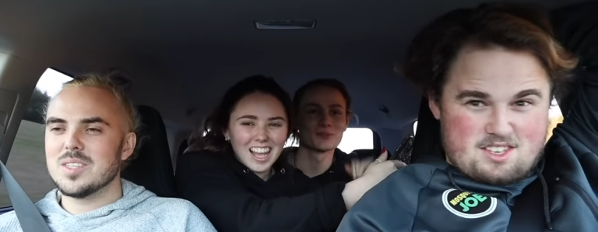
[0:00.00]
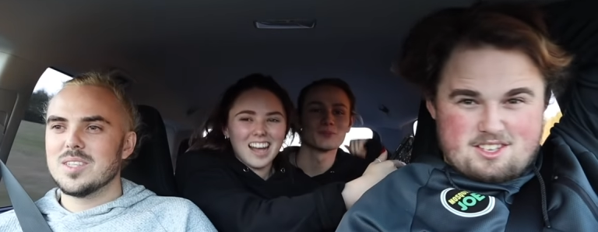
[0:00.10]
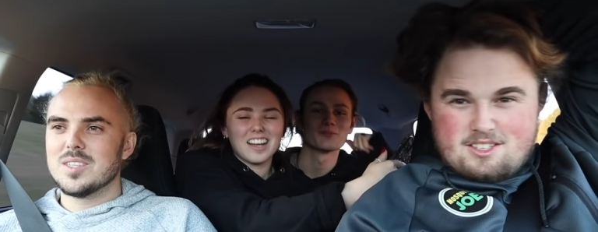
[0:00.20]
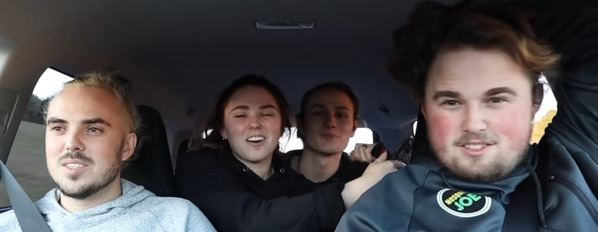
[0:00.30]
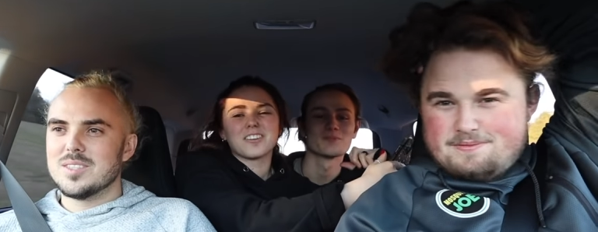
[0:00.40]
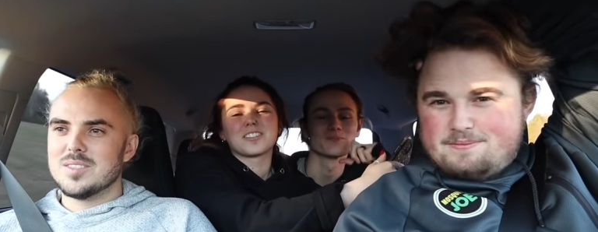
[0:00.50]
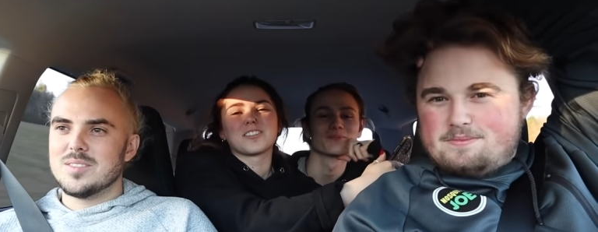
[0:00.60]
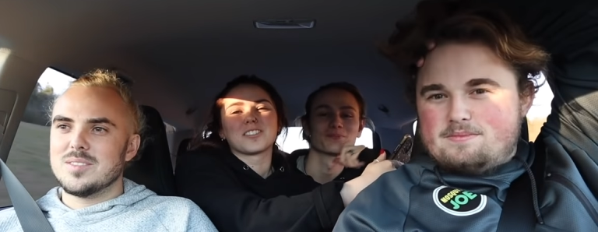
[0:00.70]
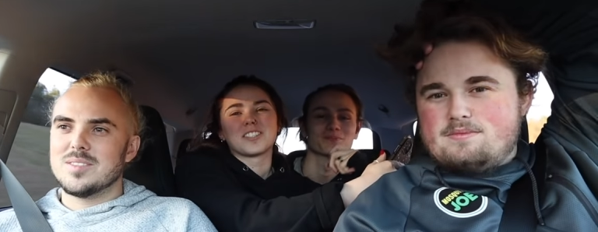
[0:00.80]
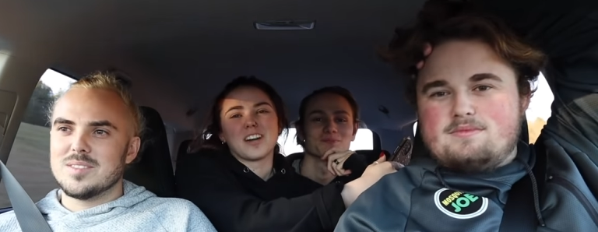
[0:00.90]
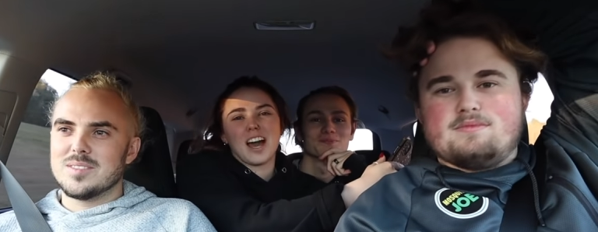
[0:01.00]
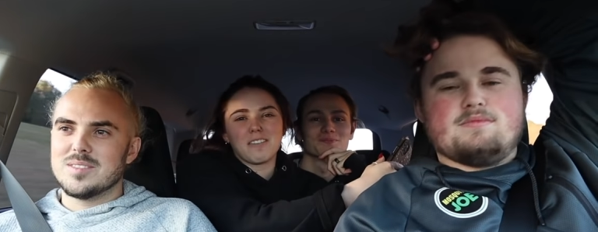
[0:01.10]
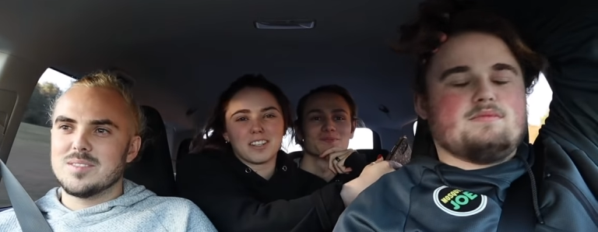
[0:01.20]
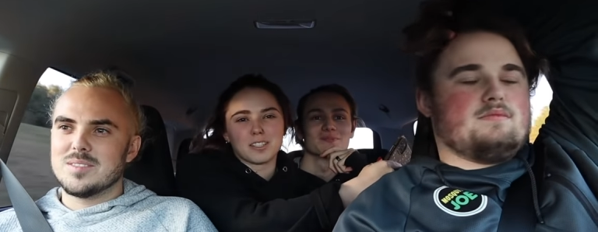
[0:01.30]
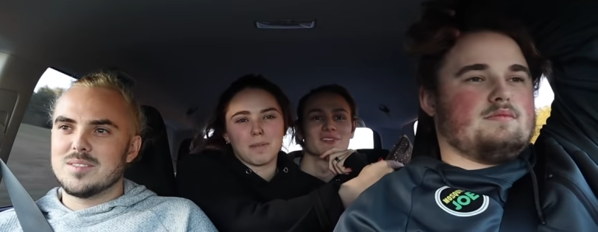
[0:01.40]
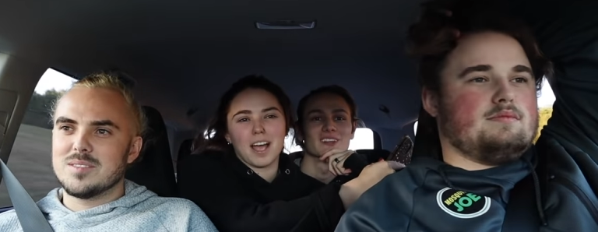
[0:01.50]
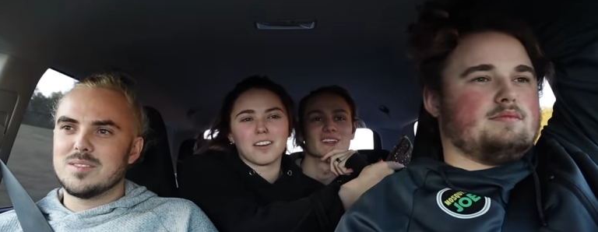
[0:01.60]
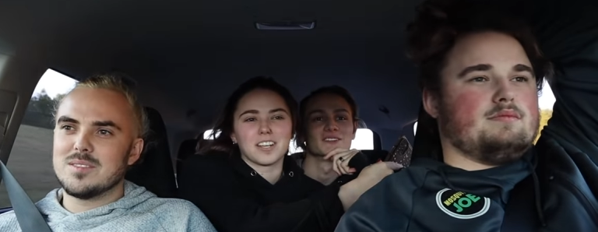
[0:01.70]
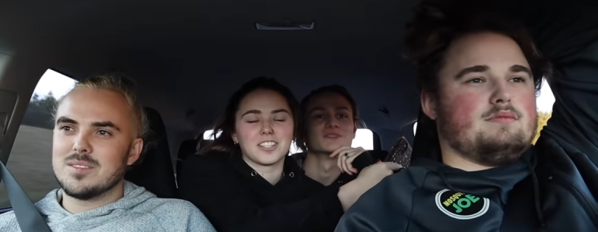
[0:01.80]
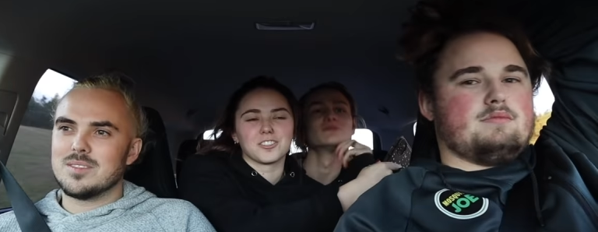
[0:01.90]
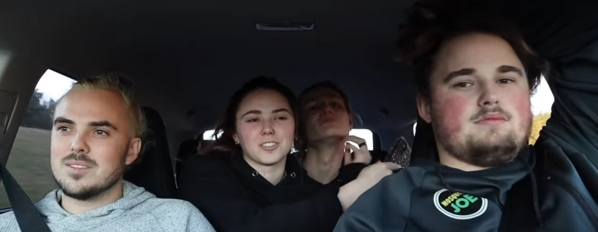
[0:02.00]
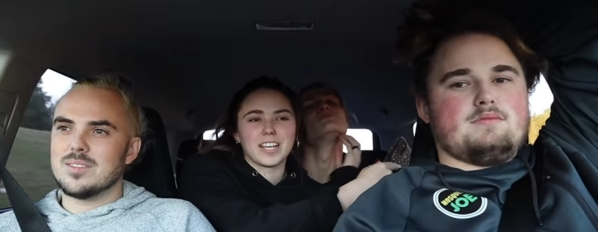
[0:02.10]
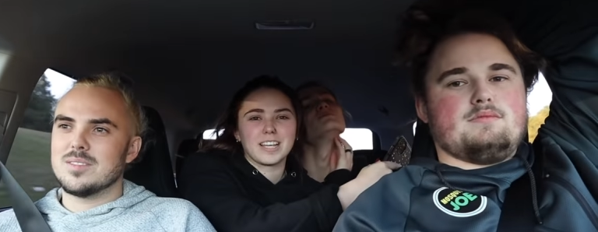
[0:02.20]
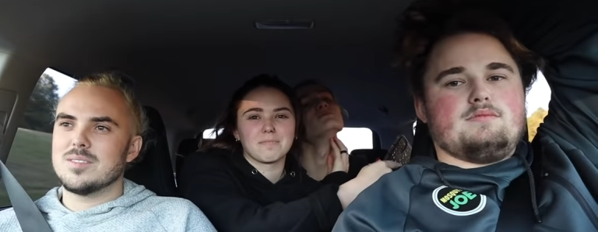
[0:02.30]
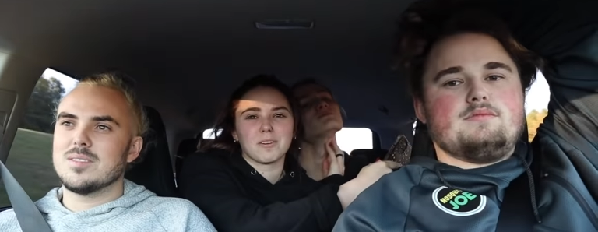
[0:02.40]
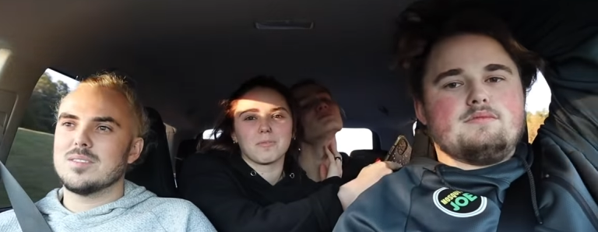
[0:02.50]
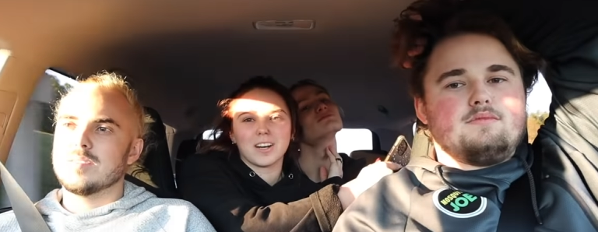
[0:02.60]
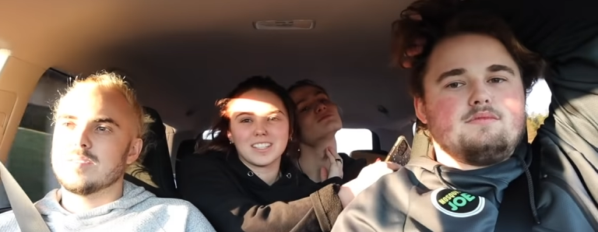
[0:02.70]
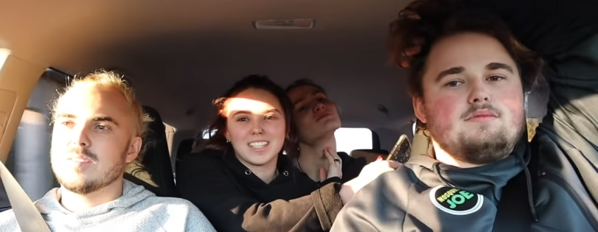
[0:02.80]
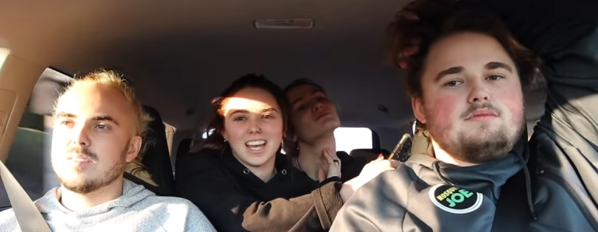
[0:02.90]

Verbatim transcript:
Speaker 1: I also still have an aspiring dream one